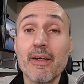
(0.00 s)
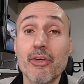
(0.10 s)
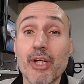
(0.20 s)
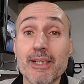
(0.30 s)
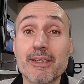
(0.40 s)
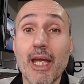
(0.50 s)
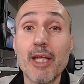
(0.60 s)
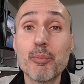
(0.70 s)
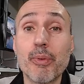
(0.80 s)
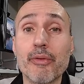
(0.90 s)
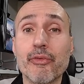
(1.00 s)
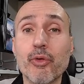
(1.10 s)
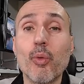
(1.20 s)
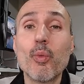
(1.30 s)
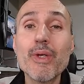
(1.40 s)
REST endpoint.
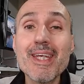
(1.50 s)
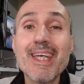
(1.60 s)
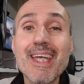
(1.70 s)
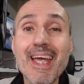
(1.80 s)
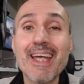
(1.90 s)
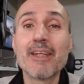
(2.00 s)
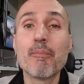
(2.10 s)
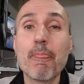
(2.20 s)
So we can